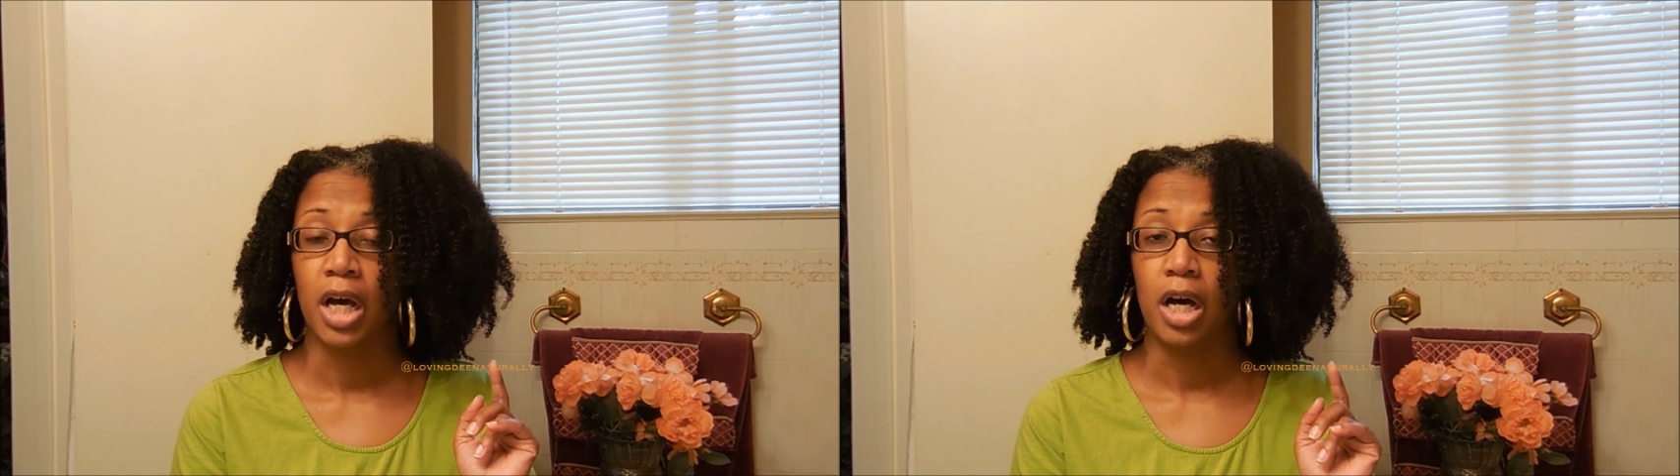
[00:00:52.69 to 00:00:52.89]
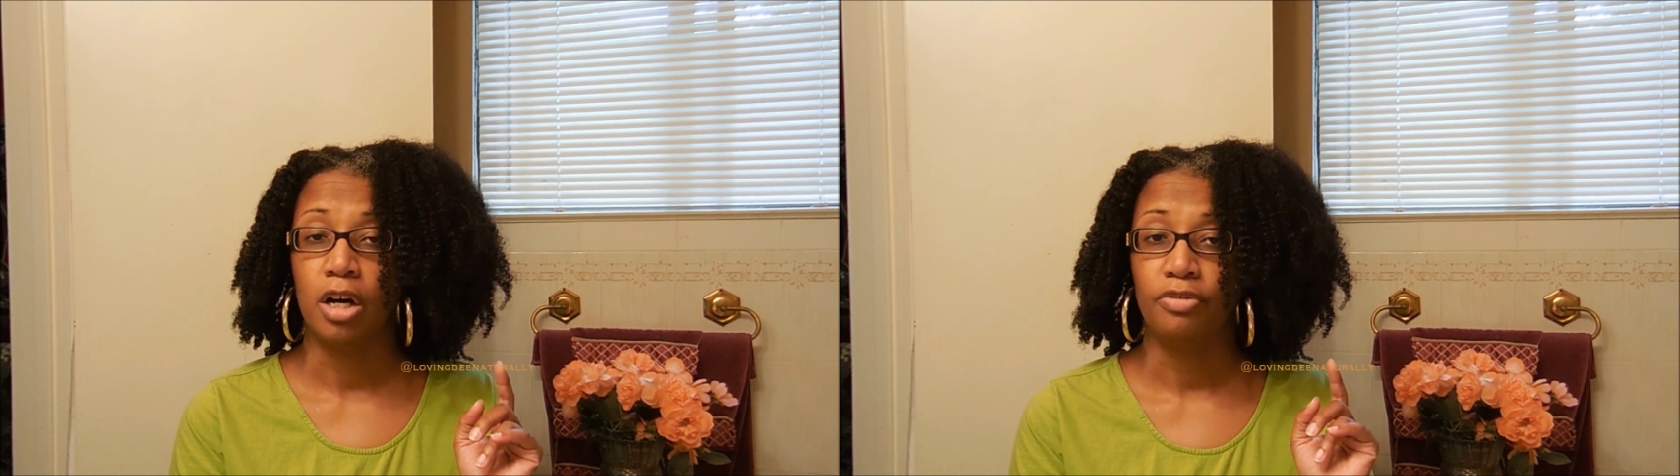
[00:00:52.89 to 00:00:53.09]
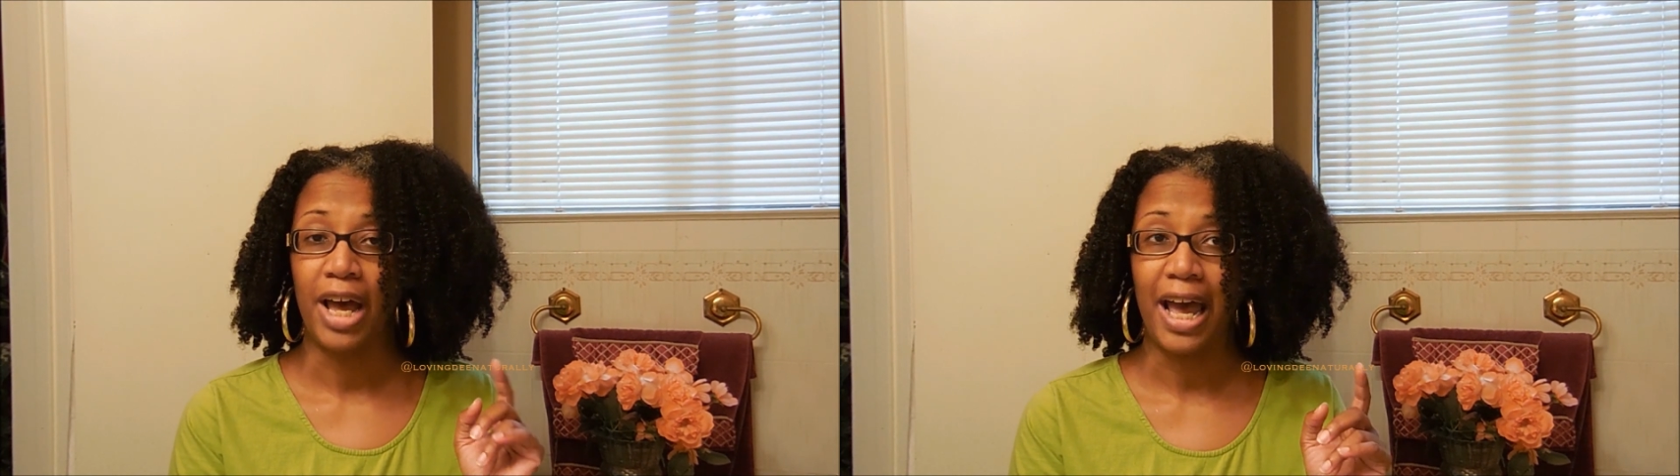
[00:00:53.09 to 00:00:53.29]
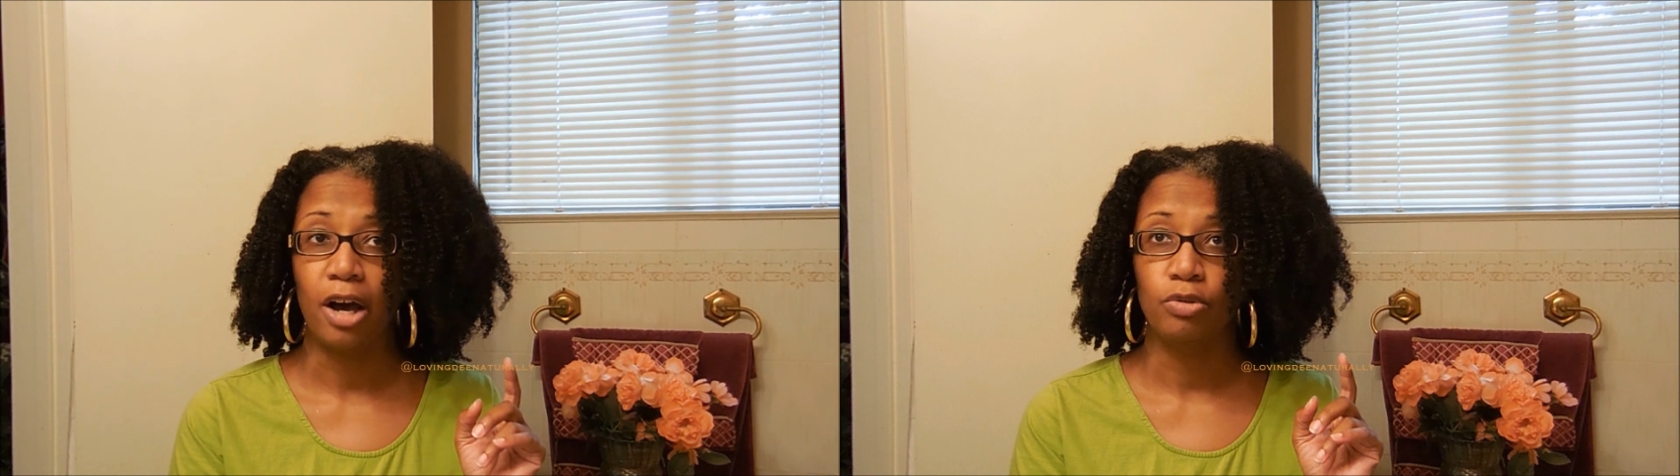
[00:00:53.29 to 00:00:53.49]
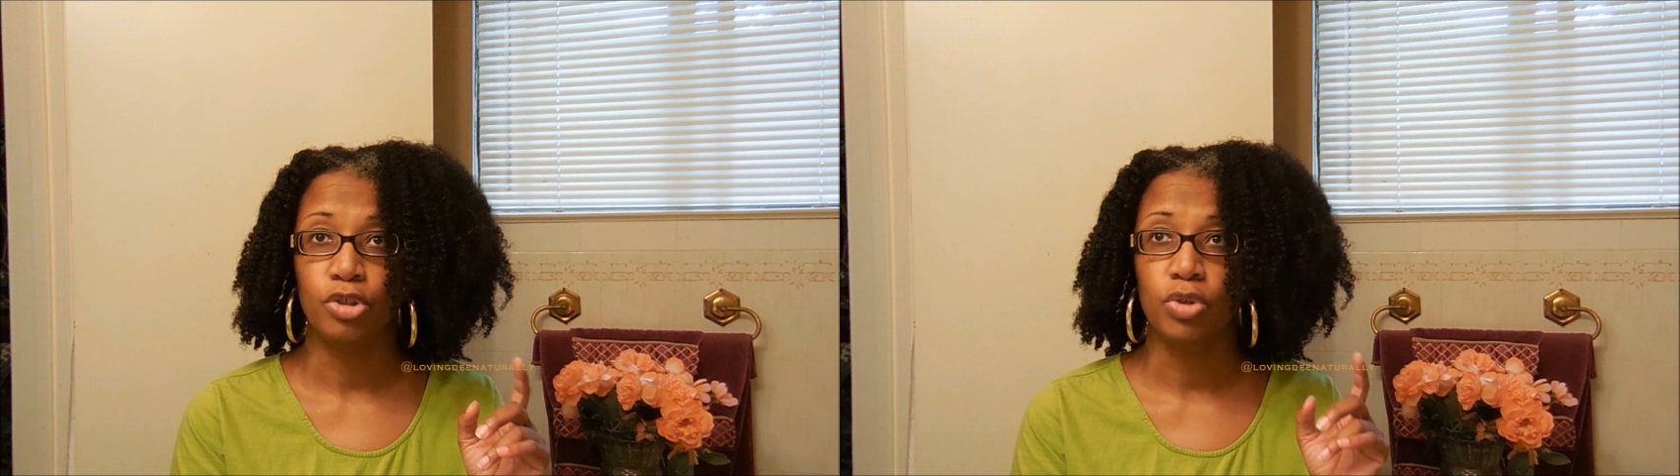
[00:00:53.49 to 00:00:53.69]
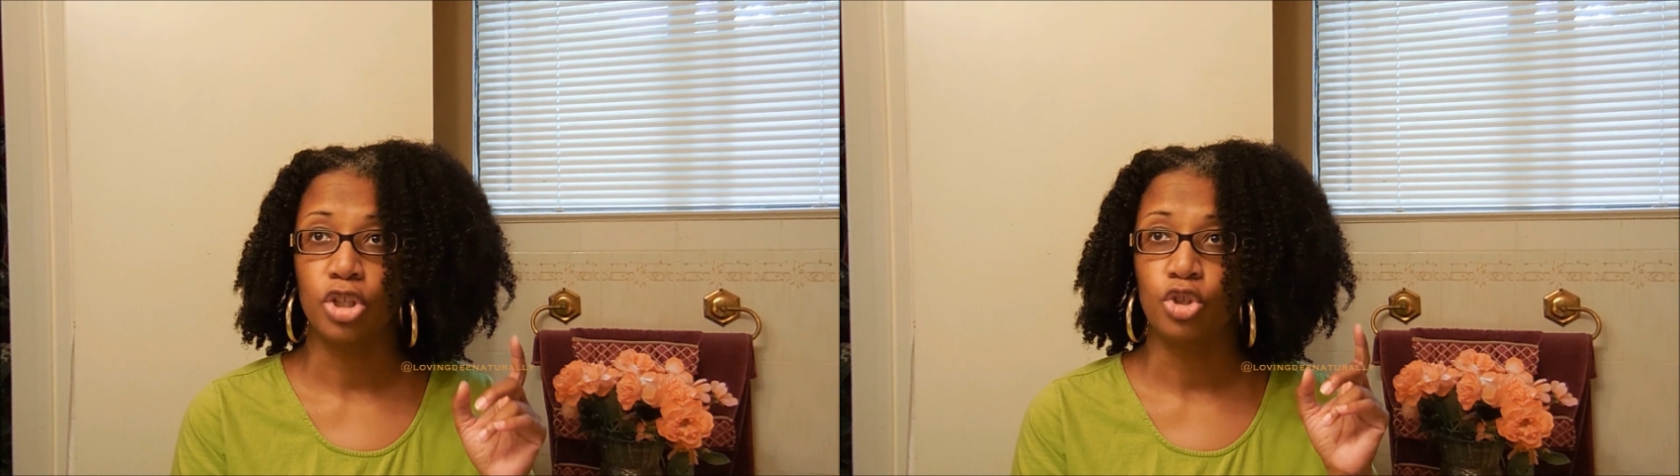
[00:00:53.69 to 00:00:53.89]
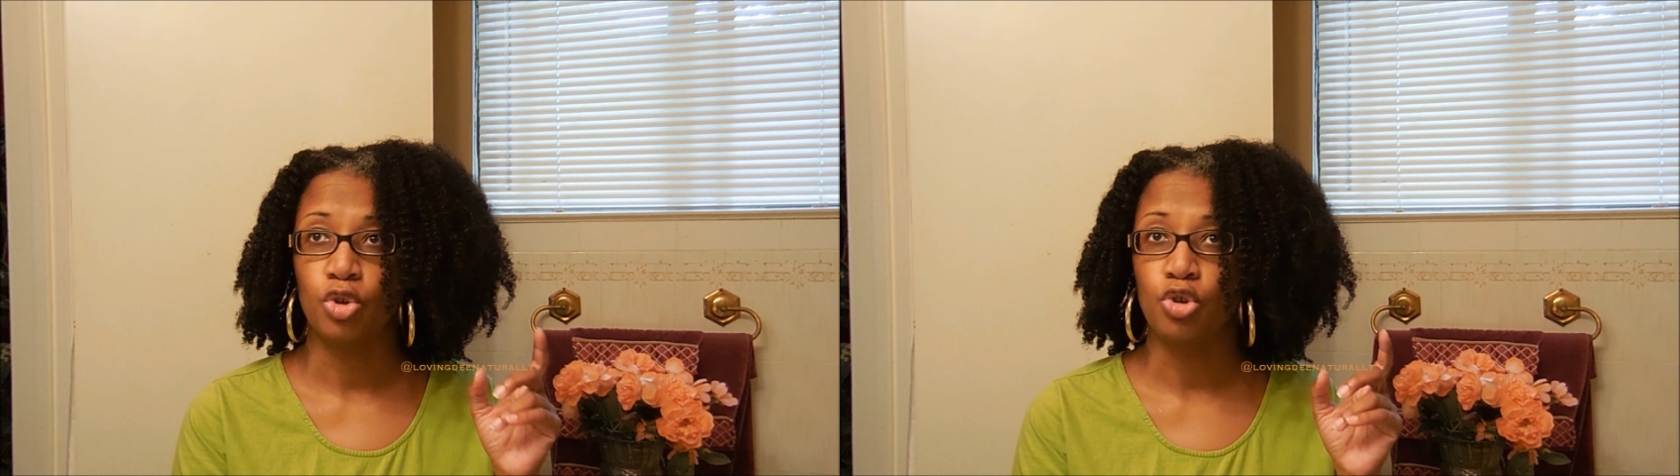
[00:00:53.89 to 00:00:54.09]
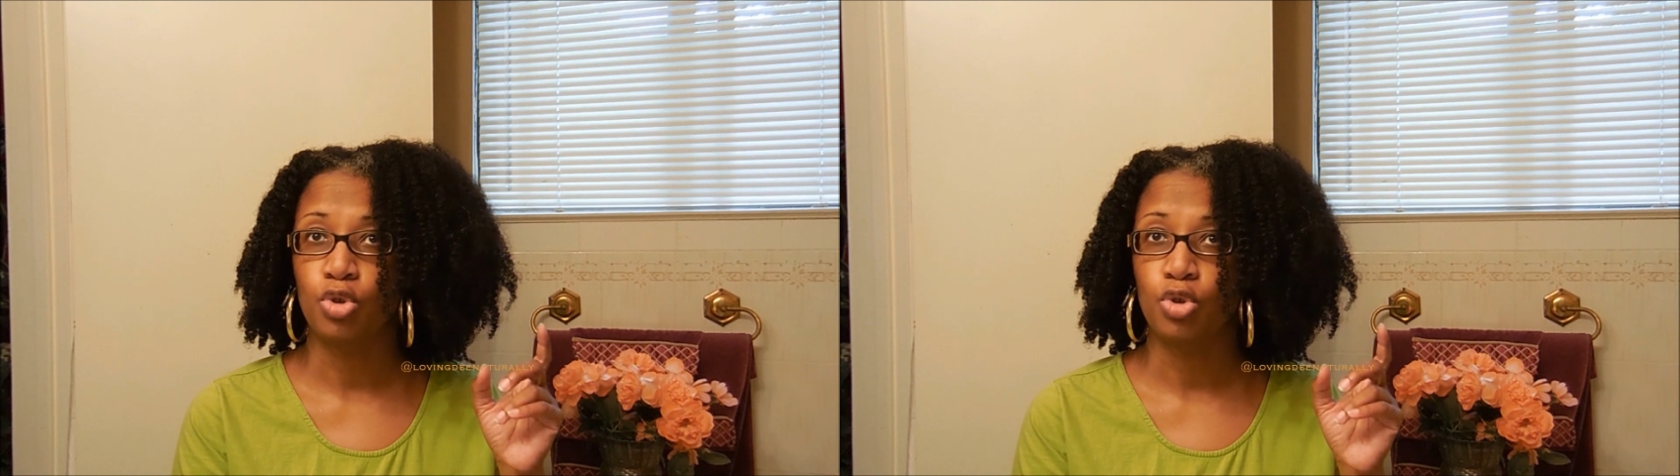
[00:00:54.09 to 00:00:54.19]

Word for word: of how you can you